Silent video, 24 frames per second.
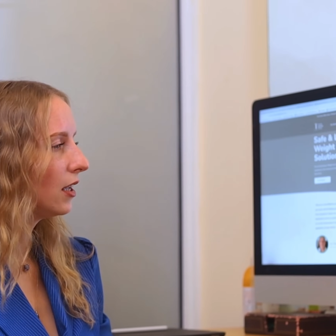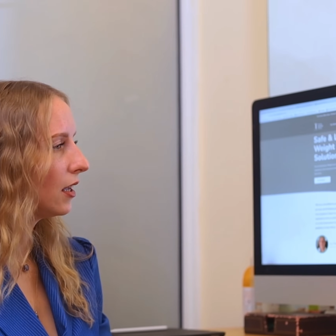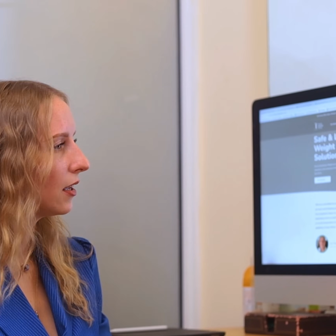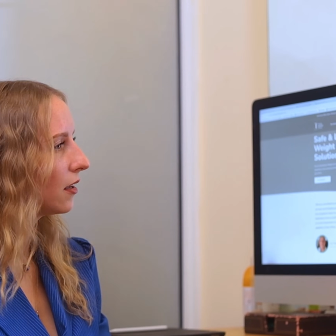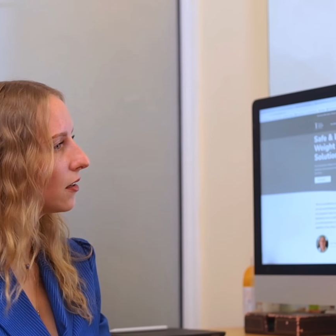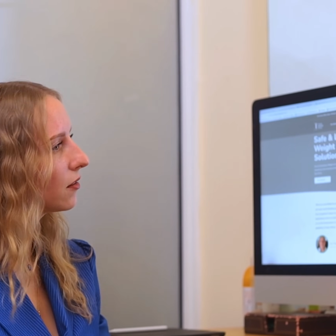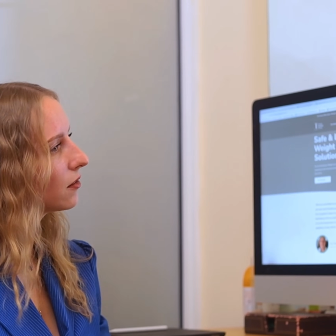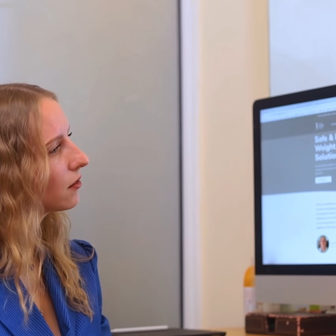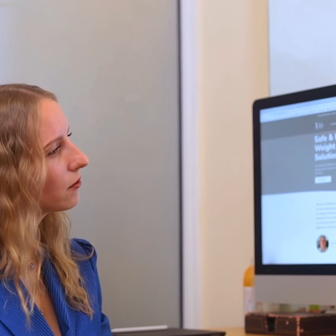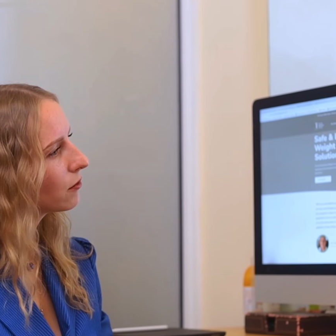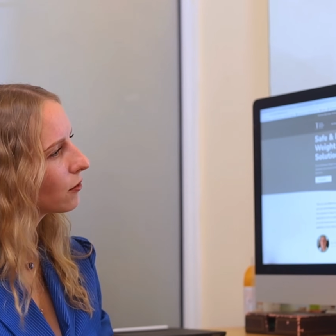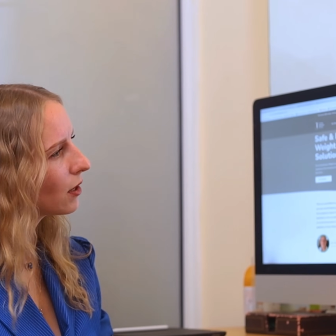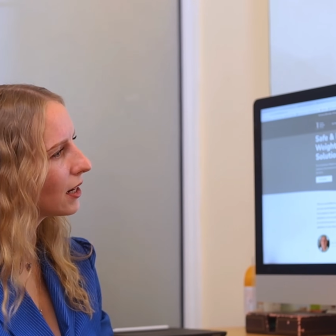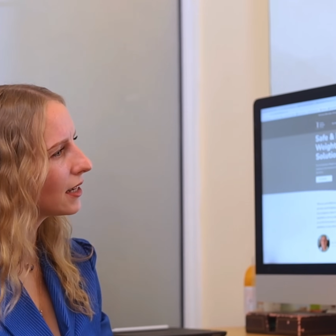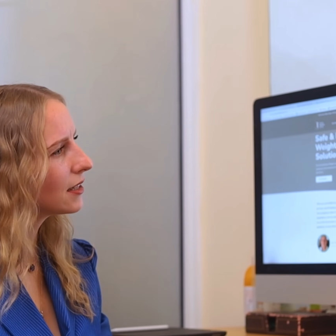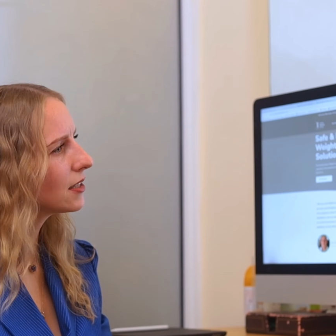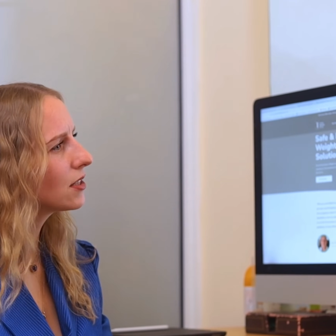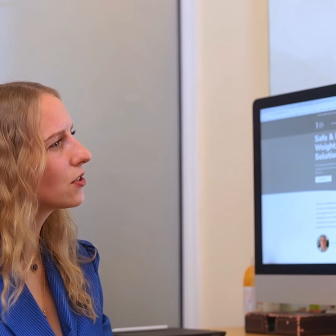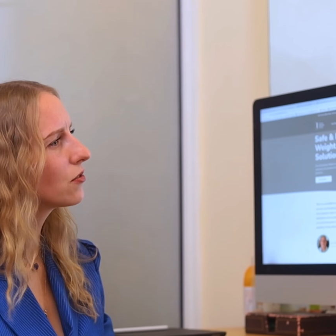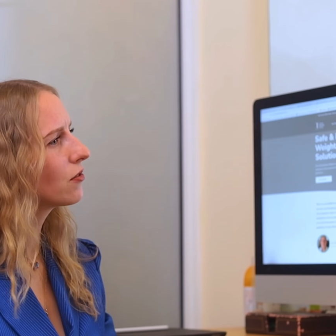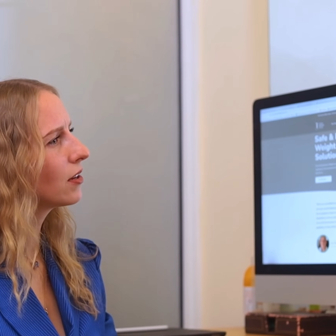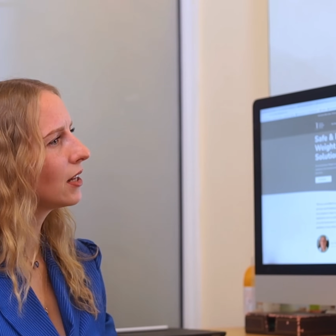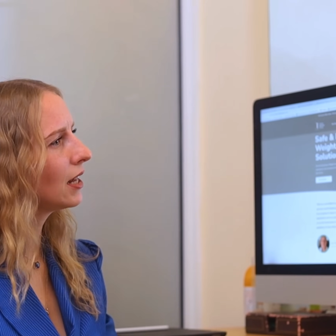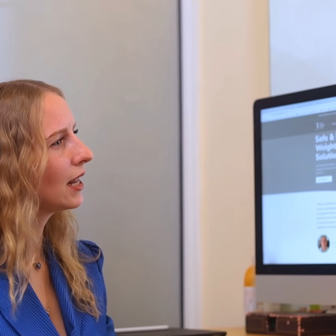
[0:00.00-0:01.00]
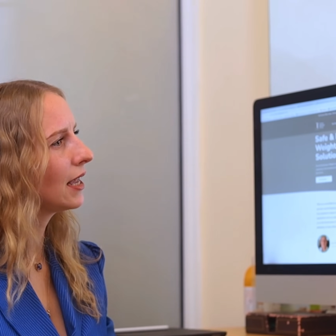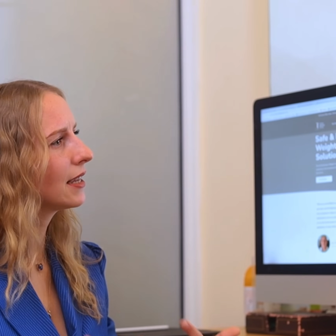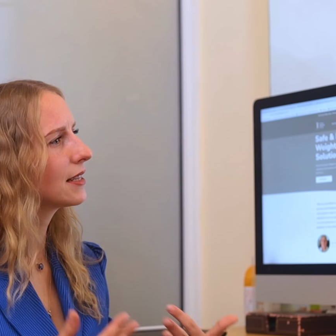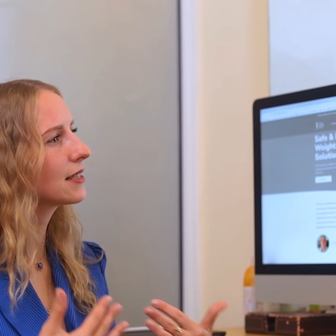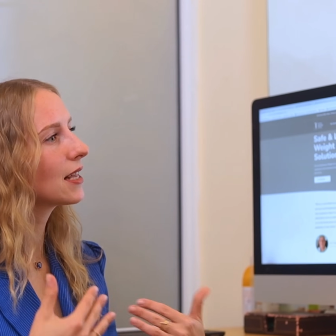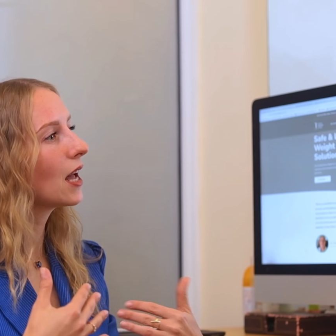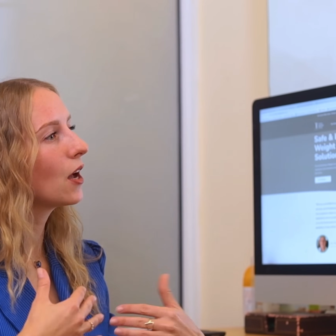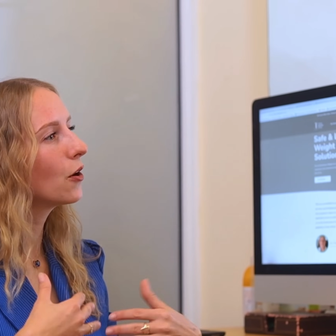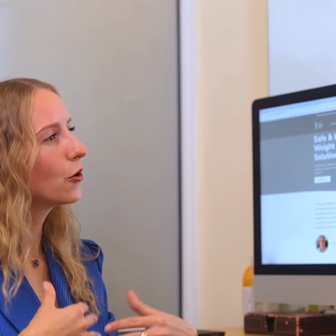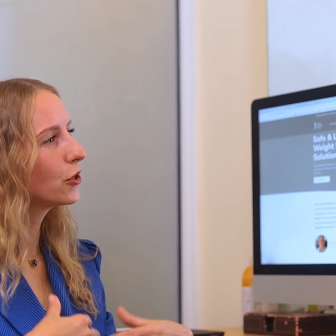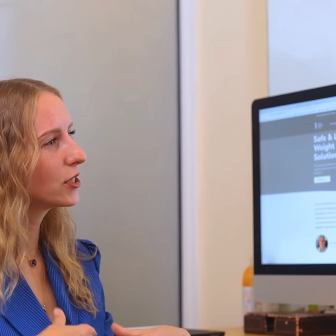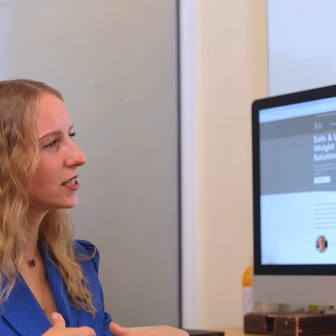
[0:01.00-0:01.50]
Yeah, rest, relax.
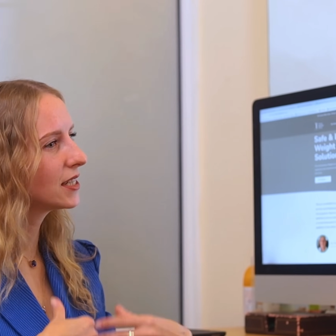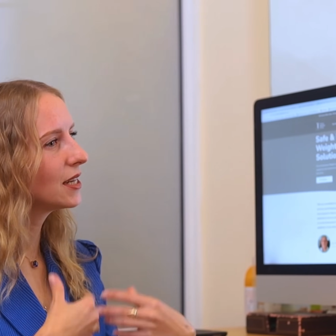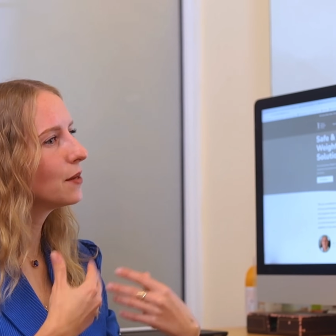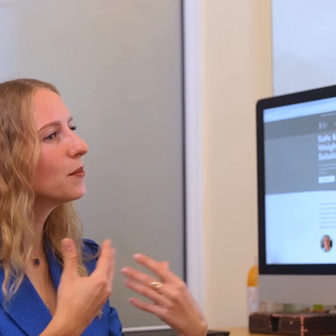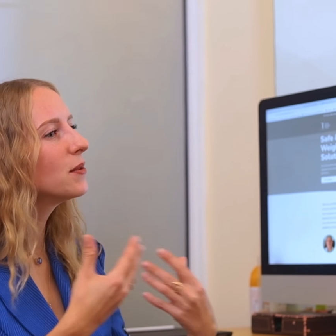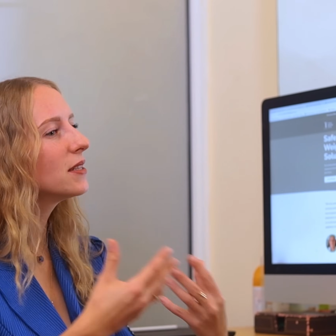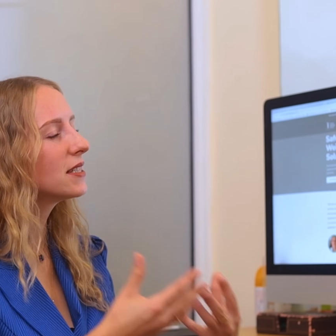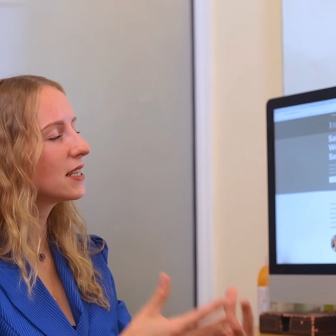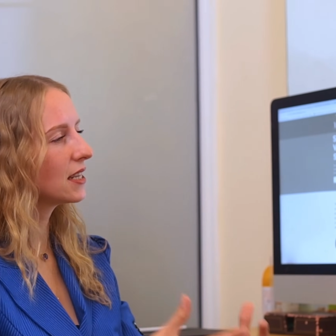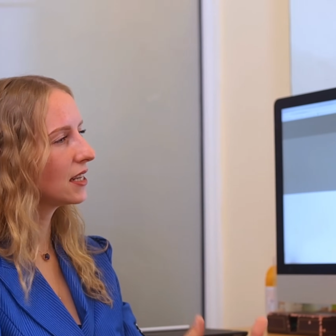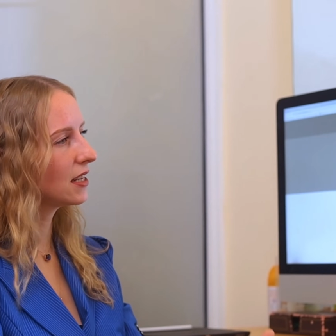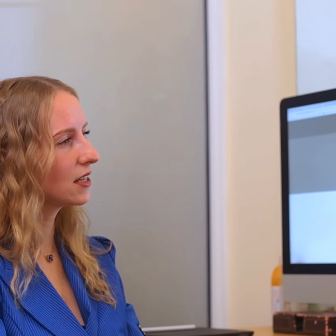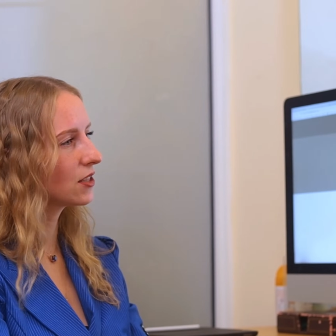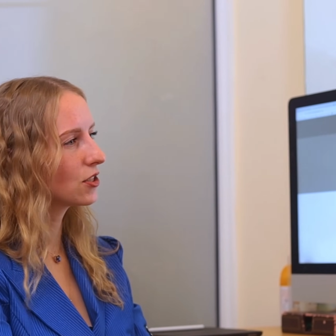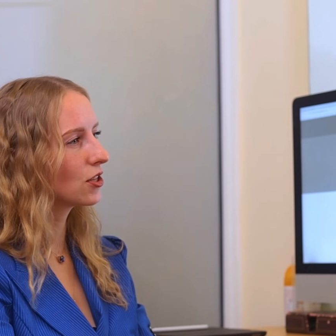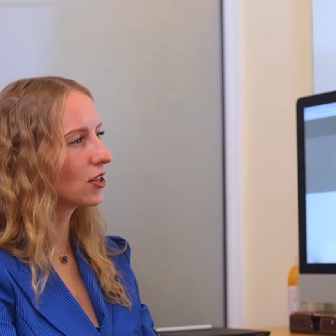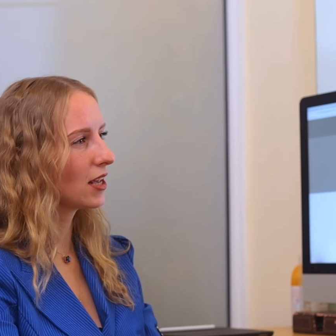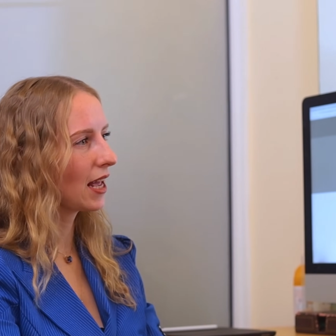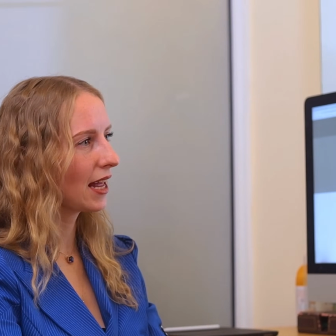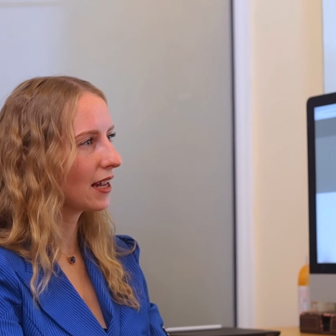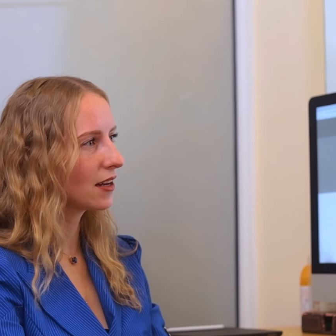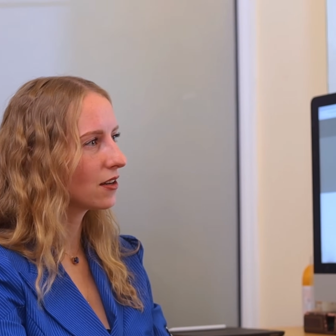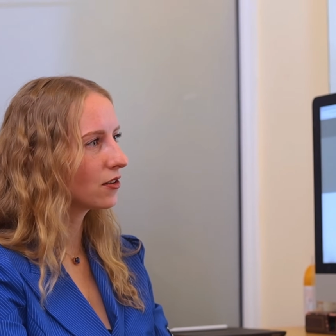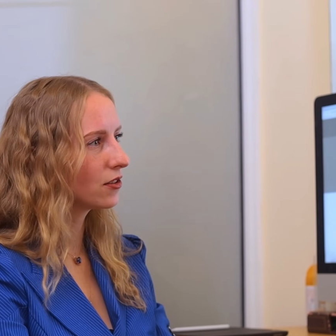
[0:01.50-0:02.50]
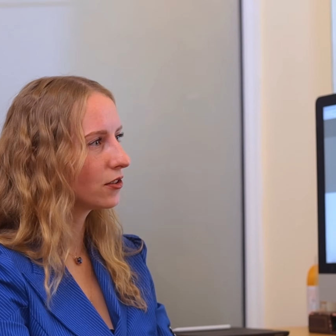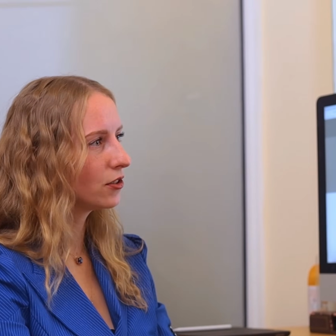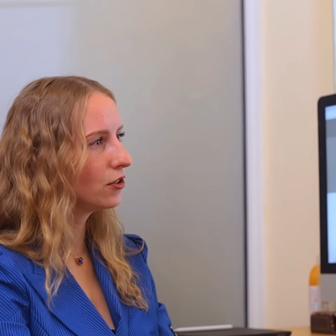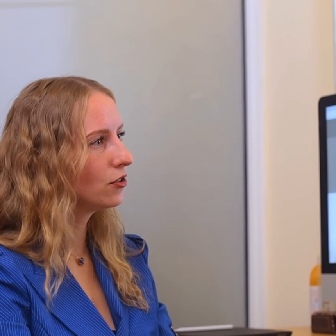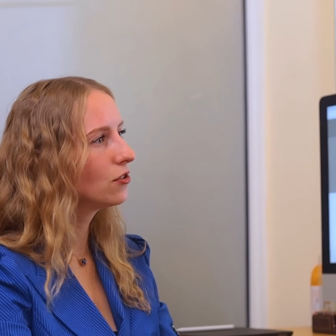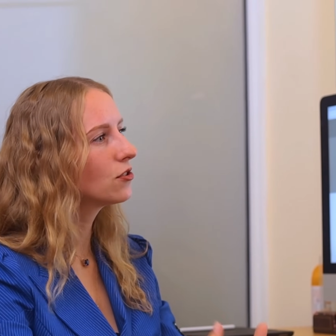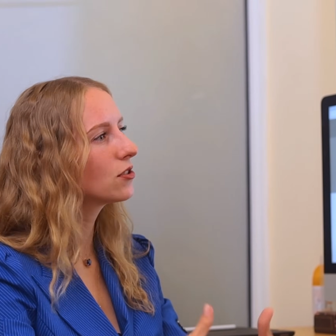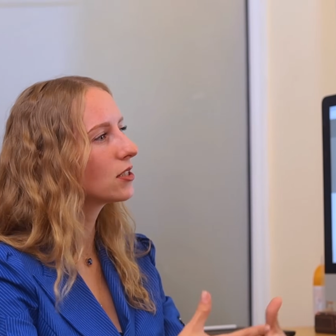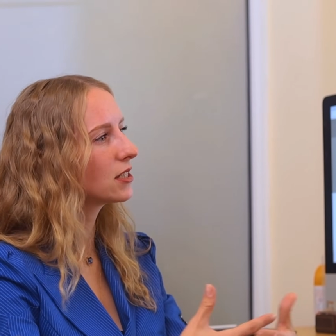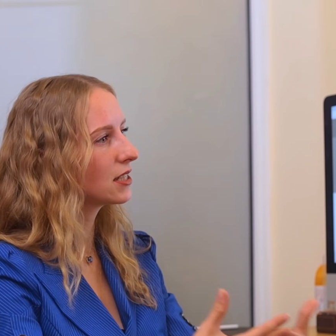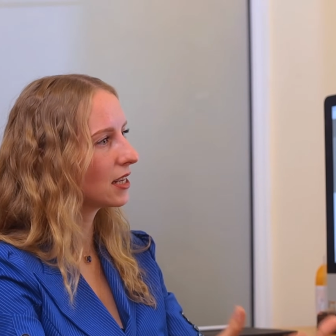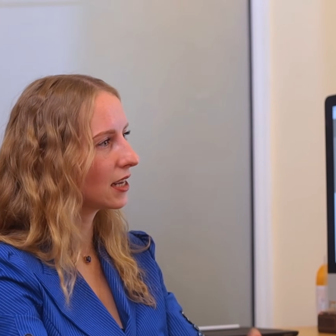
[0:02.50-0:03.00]
Our team is here to handle
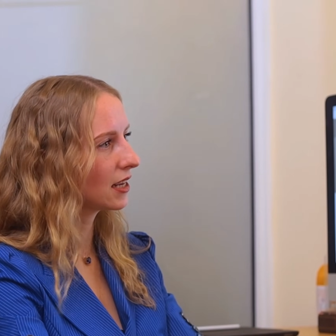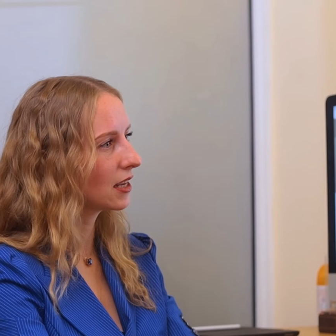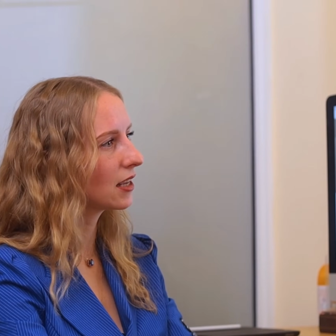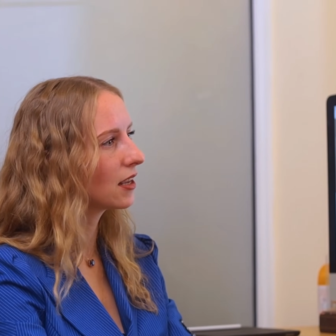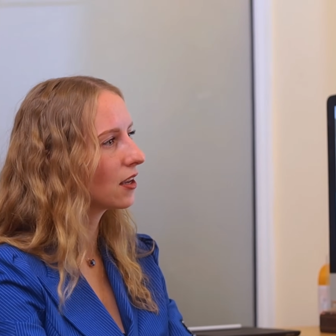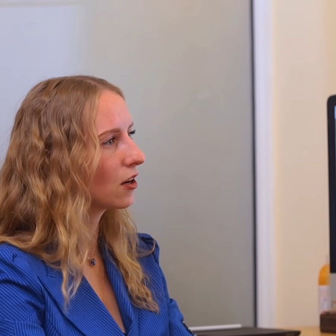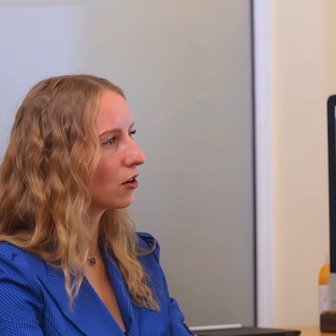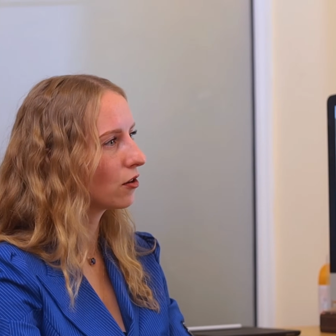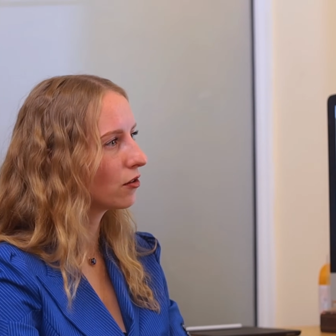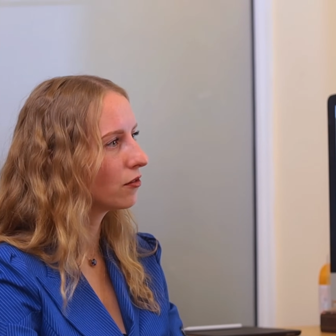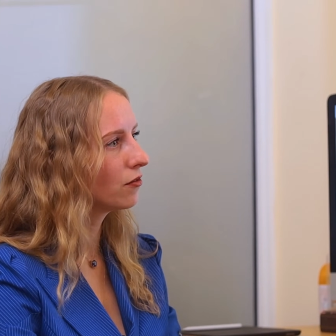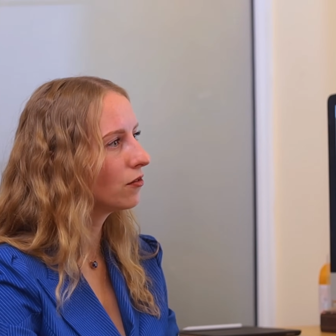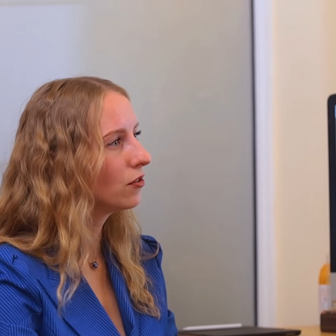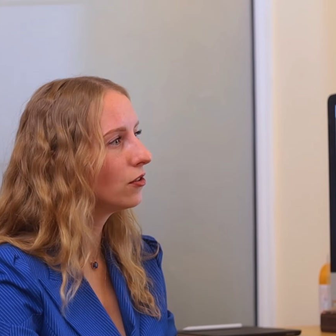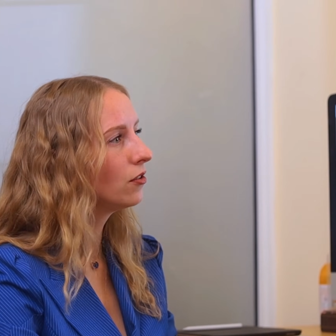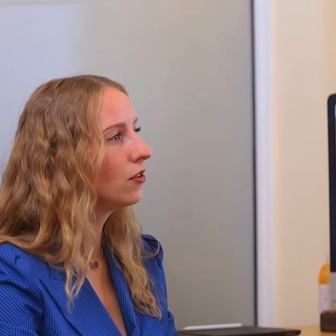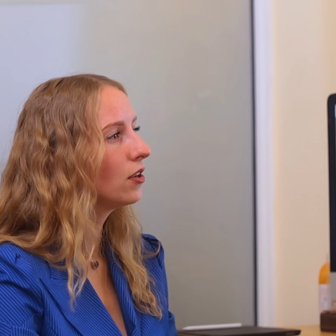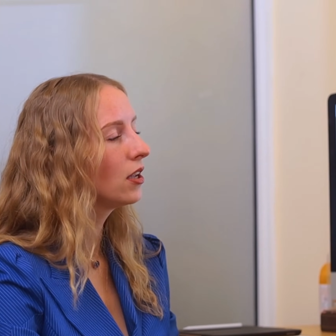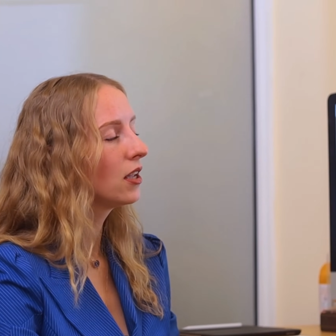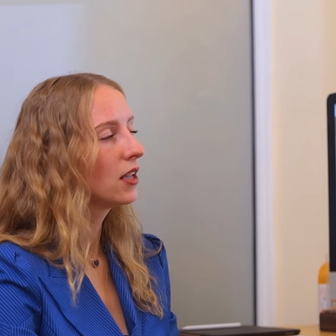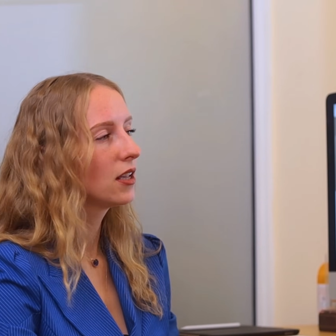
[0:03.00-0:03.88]
you, to take care of you.